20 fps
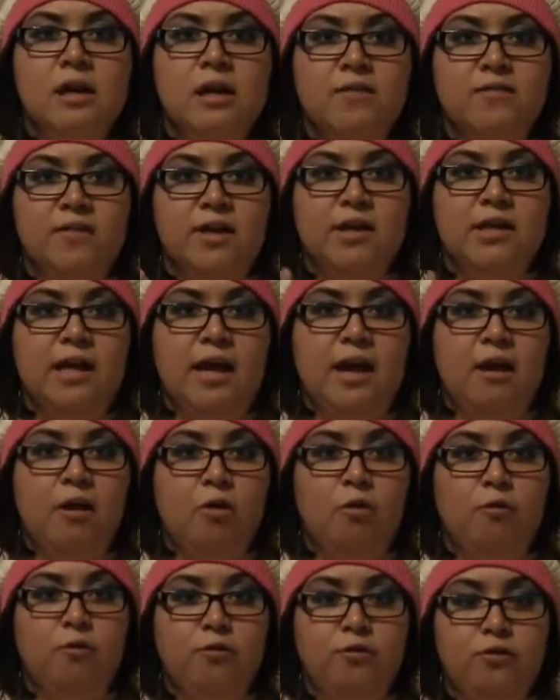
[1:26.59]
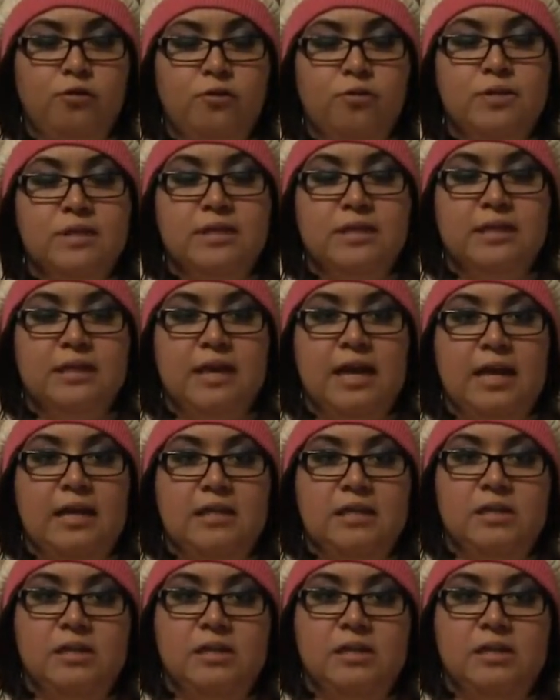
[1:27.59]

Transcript: event at Whole Foods, and